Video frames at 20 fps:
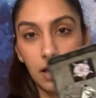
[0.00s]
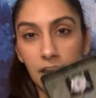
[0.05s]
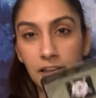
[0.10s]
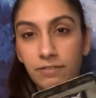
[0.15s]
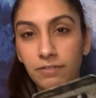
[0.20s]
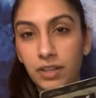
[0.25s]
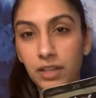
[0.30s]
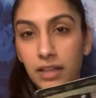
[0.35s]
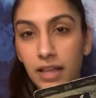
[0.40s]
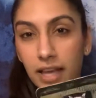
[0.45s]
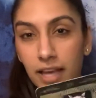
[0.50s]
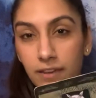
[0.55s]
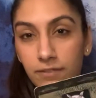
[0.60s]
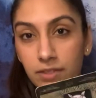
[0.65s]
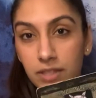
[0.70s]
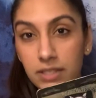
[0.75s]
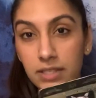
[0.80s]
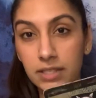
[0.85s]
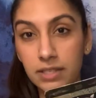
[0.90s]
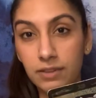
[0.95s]
I feel like if
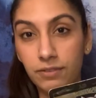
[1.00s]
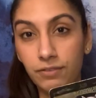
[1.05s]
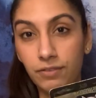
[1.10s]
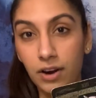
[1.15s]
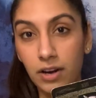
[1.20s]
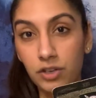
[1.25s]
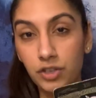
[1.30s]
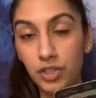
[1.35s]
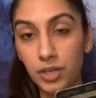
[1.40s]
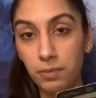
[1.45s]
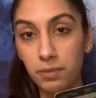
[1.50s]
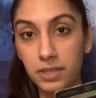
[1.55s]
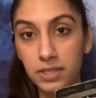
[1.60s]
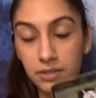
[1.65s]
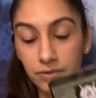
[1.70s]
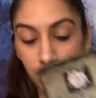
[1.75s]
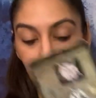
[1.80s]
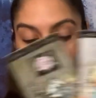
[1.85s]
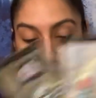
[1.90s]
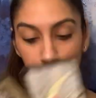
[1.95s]
this is a friendship, this
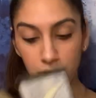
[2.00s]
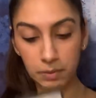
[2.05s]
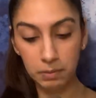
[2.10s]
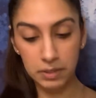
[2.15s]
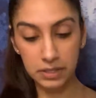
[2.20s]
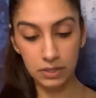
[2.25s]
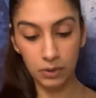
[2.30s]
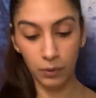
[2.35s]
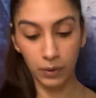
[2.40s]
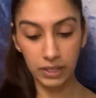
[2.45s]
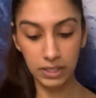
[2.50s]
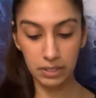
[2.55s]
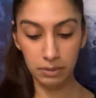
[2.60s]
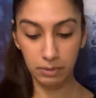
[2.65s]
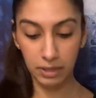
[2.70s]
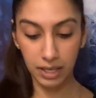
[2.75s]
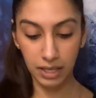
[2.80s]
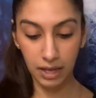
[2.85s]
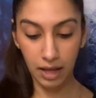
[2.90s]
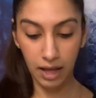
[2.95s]
friendship is going to
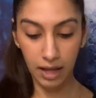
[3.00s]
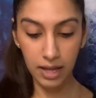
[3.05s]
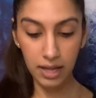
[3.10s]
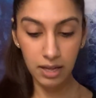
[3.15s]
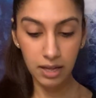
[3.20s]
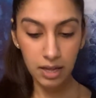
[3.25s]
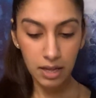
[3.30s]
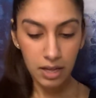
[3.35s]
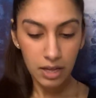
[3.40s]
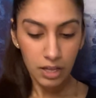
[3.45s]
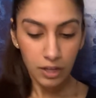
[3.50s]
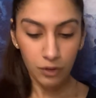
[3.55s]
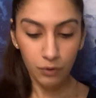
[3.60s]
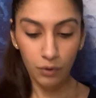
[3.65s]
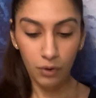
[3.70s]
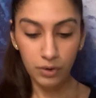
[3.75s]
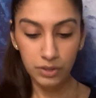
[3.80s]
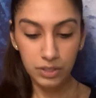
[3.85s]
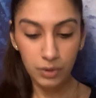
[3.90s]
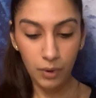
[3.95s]
be cut. You've
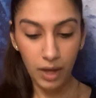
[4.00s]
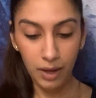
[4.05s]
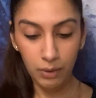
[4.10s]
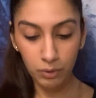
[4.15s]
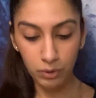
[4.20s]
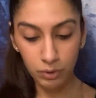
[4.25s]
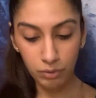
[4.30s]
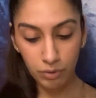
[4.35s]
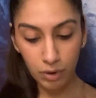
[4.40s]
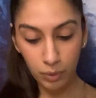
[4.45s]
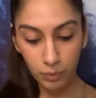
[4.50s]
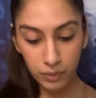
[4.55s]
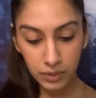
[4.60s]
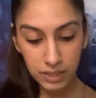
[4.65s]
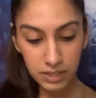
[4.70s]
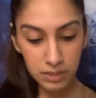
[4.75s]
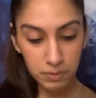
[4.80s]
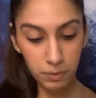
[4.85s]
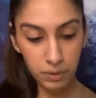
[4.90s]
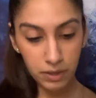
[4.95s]
also outgrown
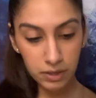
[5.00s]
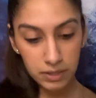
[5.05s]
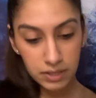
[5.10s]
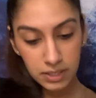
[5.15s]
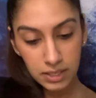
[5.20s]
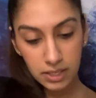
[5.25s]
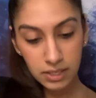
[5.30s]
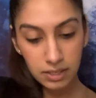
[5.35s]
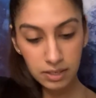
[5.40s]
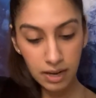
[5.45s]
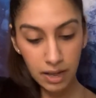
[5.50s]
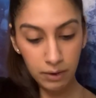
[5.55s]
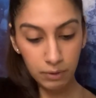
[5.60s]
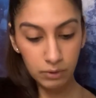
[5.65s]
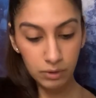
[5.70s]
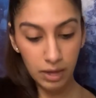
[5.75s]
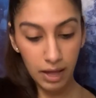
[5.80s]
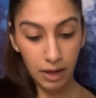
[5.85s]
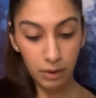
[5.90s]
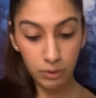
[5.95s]
this person,
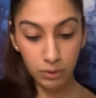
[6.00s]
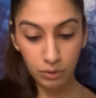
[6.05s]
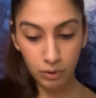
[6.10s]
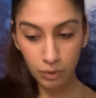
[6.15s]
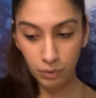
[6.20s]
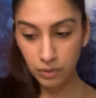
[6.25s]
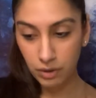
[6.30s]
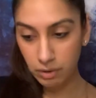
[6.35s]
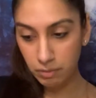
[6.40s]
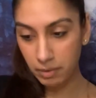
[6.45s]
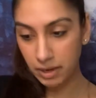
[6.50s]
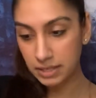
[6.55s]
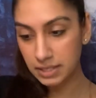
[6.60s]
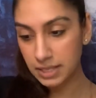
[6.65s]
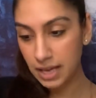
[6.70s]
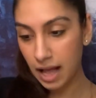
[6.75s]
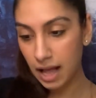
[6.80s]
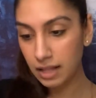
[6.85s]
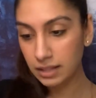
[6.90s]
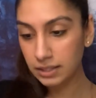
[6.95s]
outgrown their
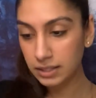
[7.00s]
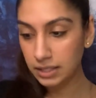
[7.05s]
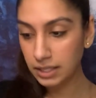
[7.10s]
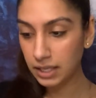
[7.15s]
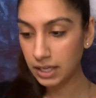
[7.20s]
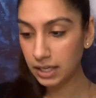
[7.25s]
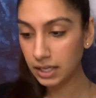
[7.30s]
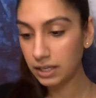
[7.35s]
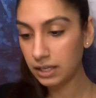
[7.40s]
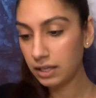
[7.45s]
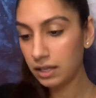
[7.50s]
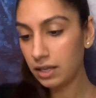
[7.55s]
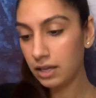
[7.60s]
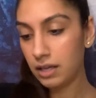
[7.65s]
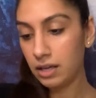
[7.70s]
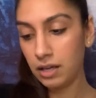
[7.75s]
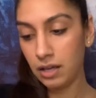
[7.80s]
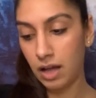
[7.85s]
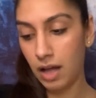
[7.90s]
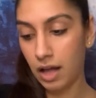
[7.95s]
mentality.
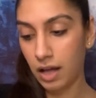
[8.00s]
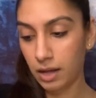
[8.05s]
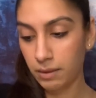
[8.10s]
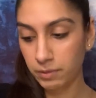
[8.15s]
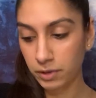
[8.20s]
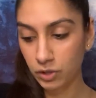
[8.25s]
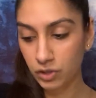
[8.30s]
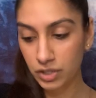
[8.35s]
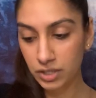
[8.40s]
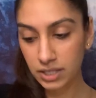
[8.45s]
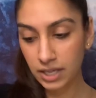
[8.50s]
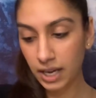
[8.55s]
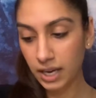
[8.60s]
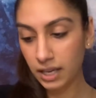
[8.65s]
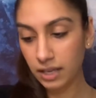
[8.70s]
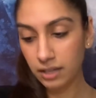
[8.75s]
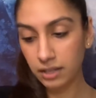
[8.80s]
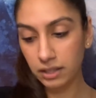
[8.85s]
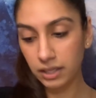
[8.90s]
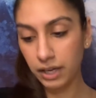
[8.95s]
You're just
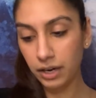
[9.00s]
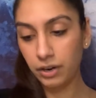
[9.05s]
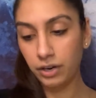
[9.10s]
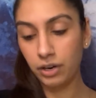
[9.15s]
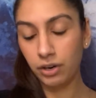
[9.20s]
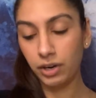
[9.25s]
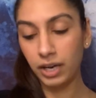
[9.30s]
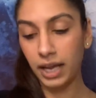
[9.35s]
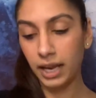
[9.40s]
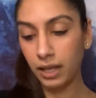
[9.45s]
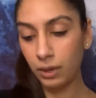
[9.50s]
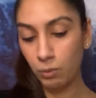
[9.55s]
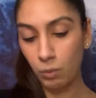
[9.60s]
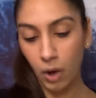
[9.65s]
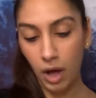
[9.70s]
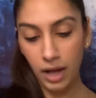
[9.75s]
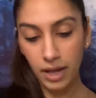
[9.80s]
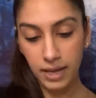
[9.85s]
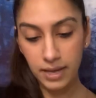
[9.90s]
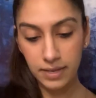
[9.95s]
getting clear. You're getting
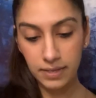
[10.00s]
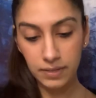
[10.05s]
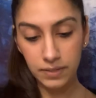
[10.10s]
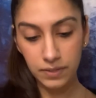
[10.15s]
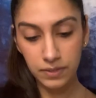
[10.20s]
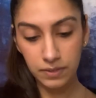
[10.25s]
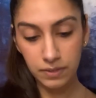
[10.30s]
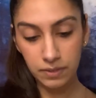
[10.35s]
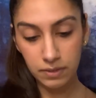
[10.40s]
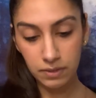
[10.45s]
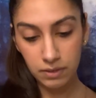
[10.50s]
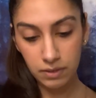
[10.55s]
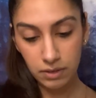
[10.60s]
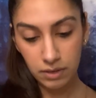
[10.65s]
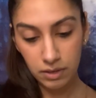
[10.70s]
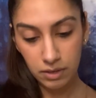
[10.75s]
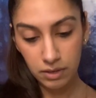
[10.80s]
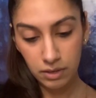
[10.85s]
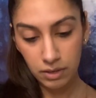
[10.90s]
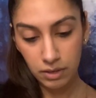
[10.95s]
wise.
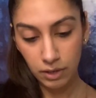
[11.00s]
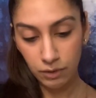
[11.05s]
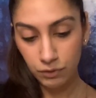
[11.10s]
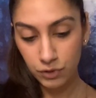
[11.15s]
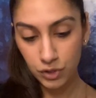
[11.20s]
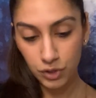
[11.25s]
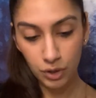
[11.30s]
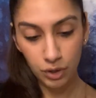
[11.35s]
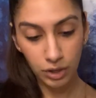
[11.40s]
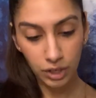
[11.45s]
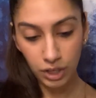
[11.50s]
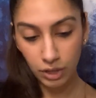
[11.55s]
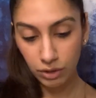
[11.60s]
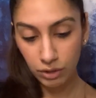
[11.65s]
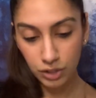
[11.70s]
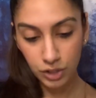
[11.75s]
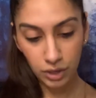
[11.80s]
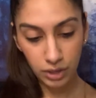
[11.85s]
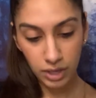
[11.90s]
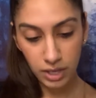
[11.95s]
You're
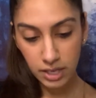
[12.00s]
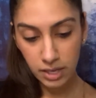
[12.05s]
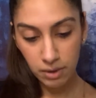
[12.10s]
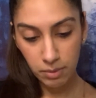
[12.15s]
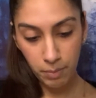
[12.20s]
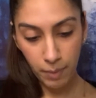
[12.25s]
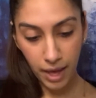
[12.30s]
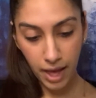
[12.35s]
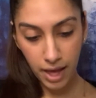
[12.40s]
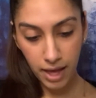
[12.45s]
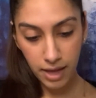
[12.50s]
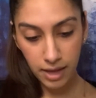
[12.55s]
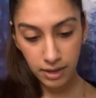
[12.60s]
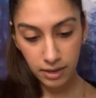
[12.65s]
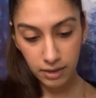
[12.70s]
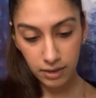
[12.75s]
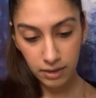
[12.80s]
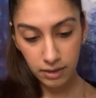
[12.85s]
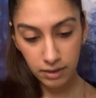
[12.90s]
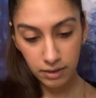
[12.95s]
turning your
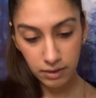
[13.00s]
back.